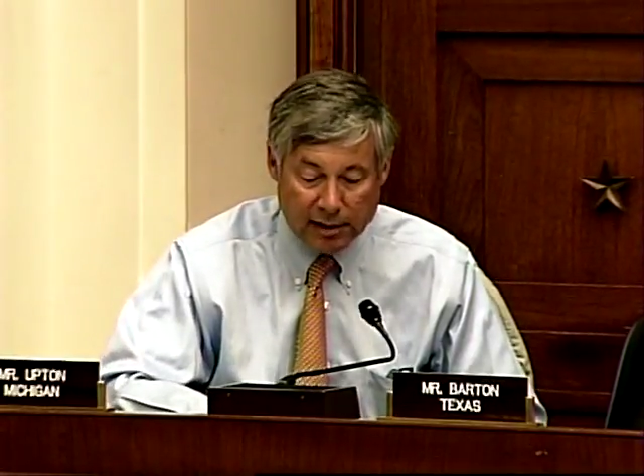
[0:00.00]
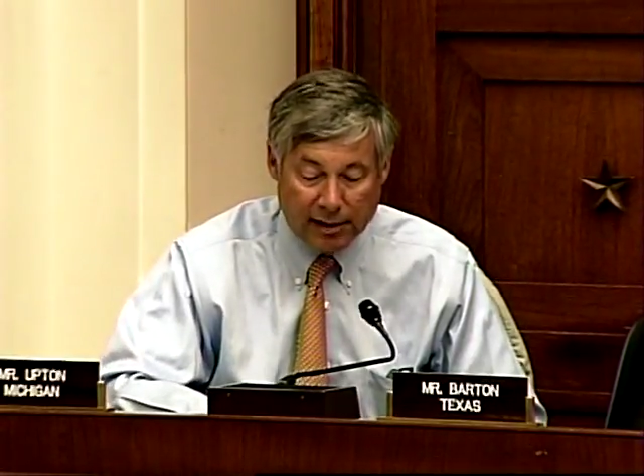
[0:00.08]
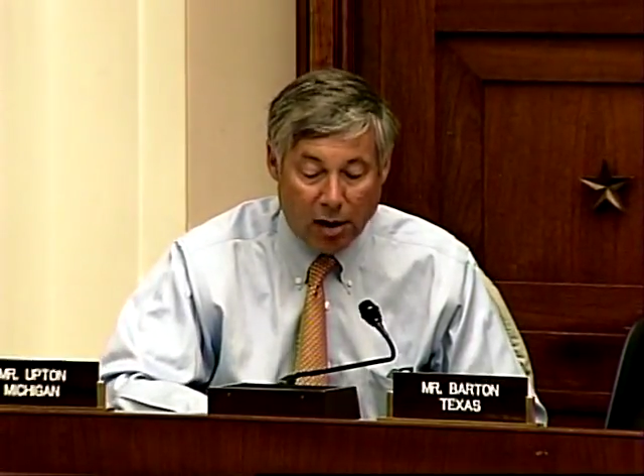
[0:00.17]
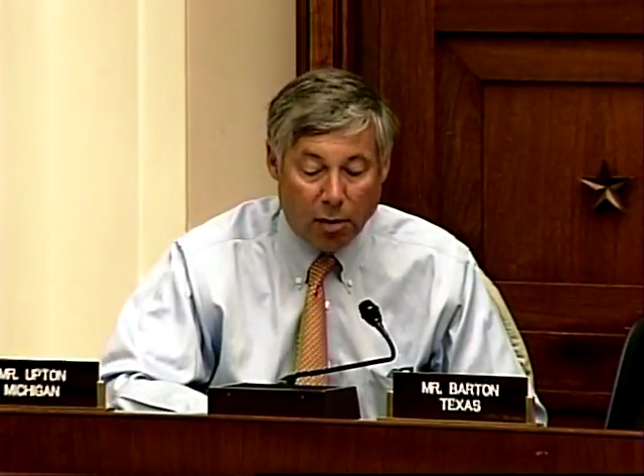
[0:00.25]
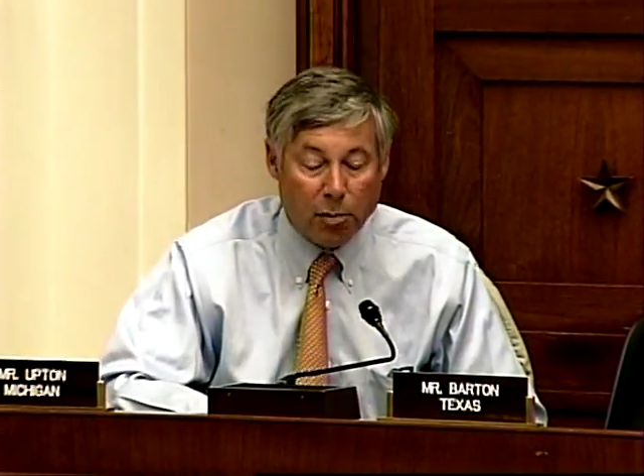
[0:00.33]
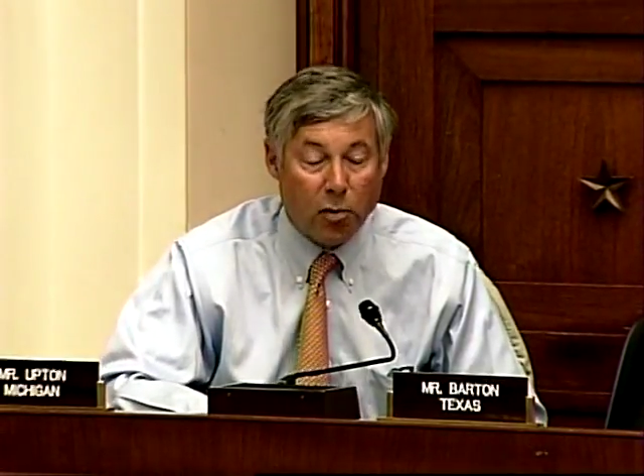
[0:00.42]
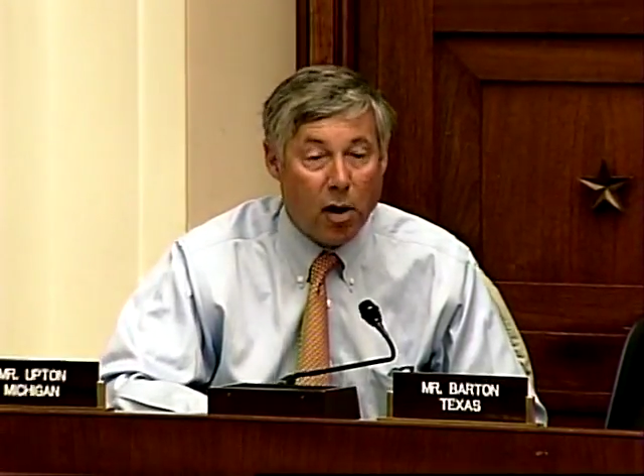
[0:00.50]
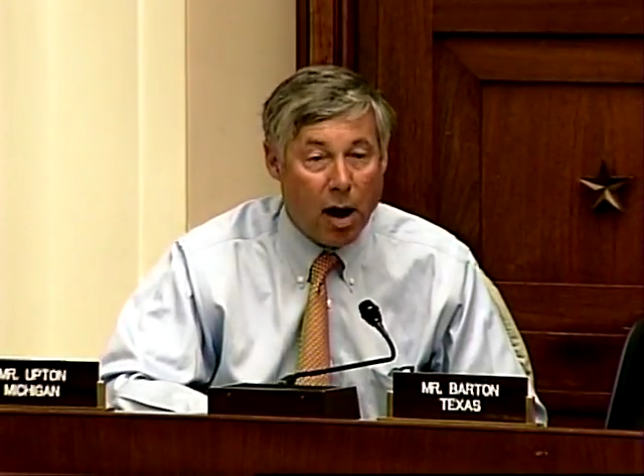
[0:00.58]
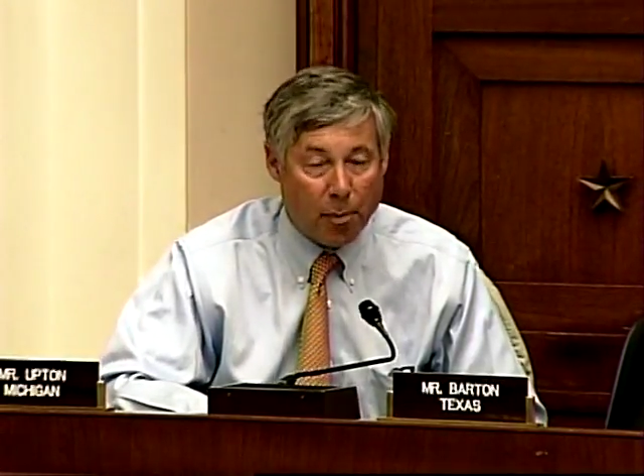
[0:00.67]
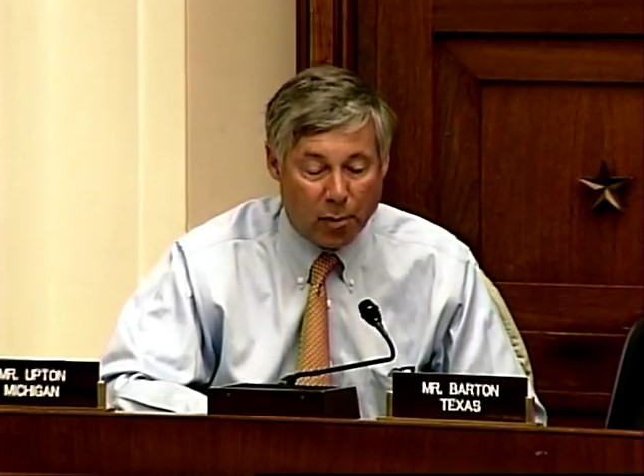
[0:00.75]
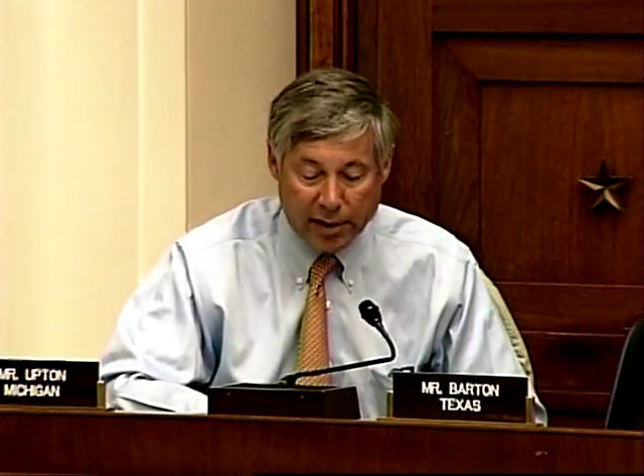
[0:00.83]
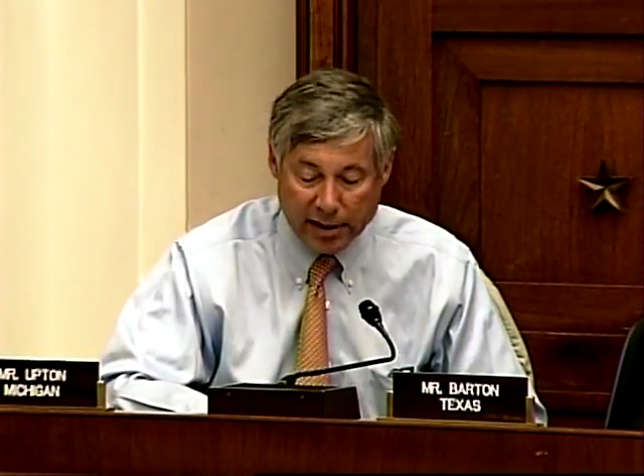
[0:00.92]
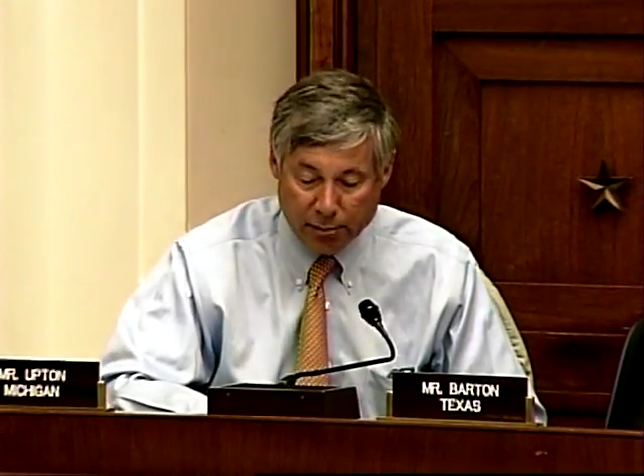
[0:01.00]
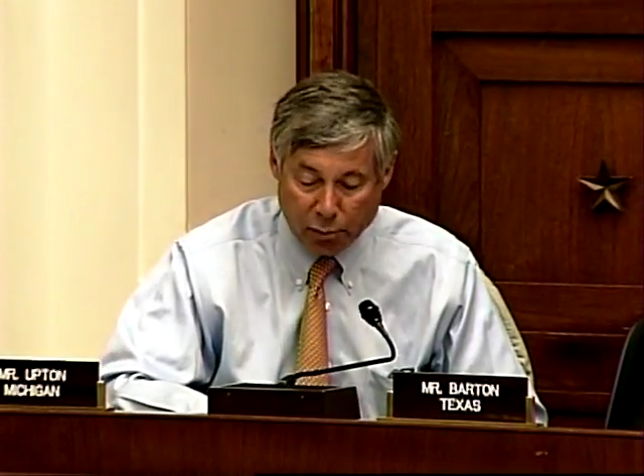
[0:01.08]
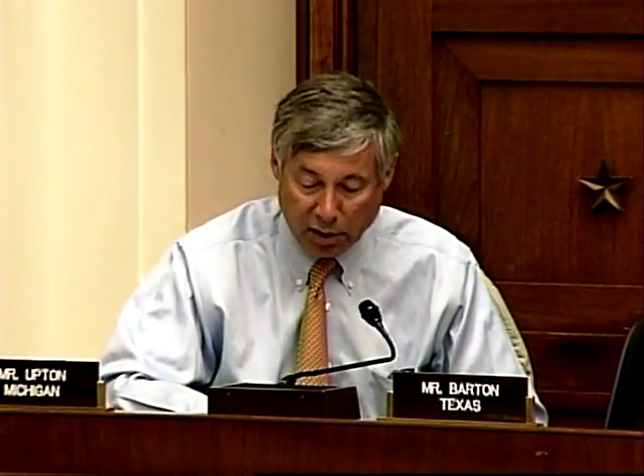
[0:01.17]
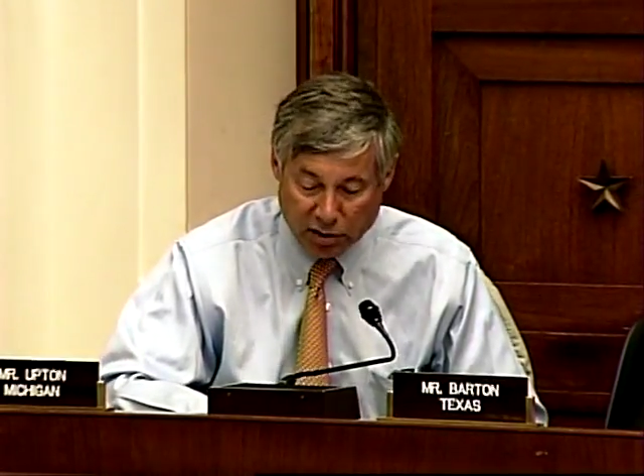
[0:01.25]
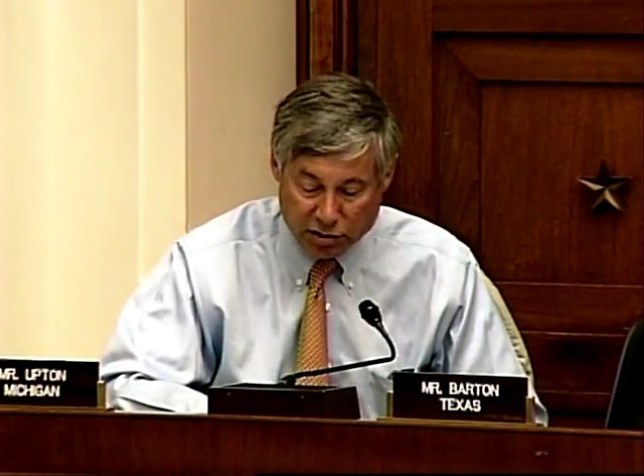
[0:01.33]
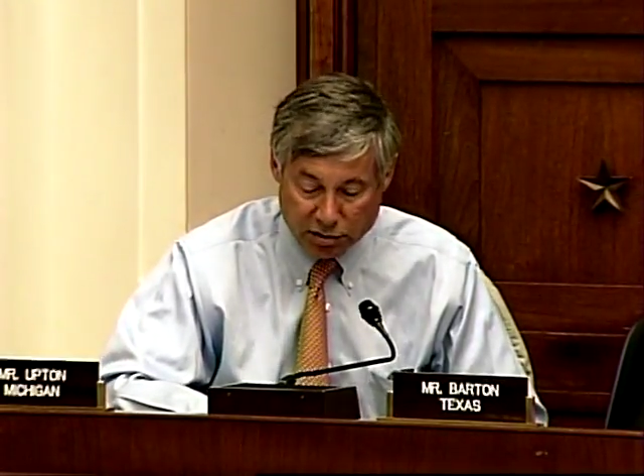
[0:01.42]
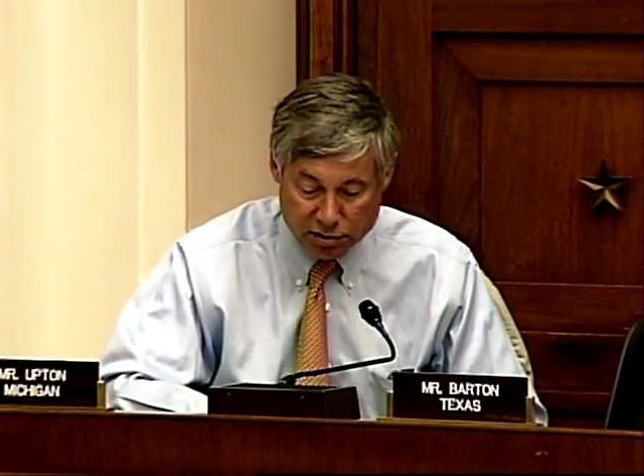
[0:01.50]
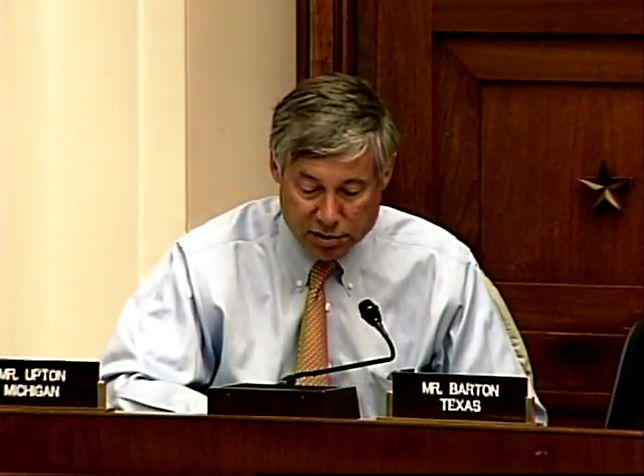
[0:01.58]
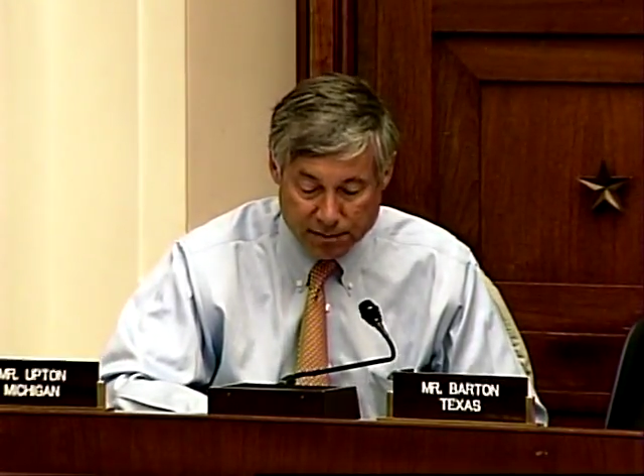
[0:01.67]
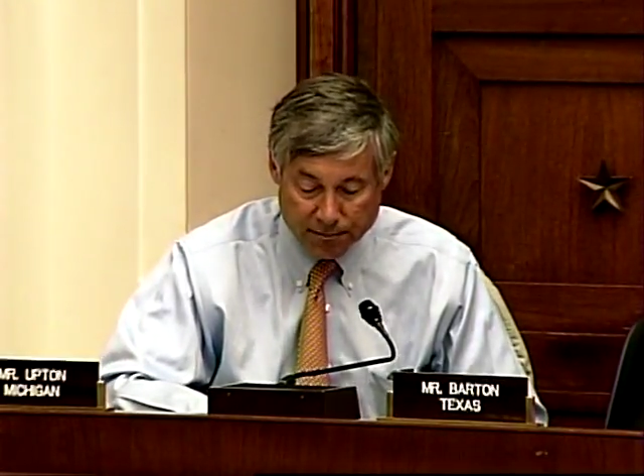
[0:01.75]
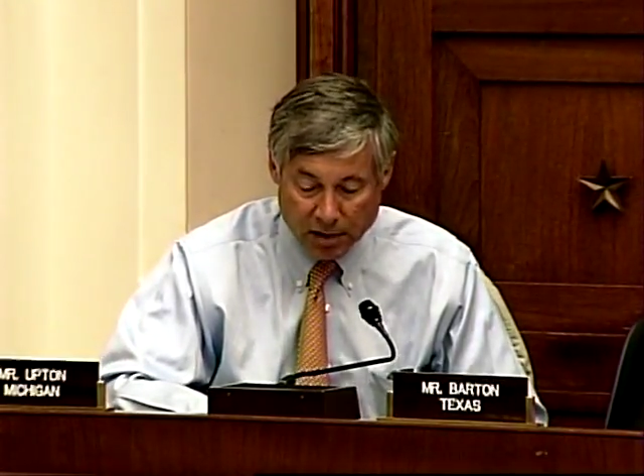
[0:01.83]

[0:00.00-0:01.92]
allowable operating pressures.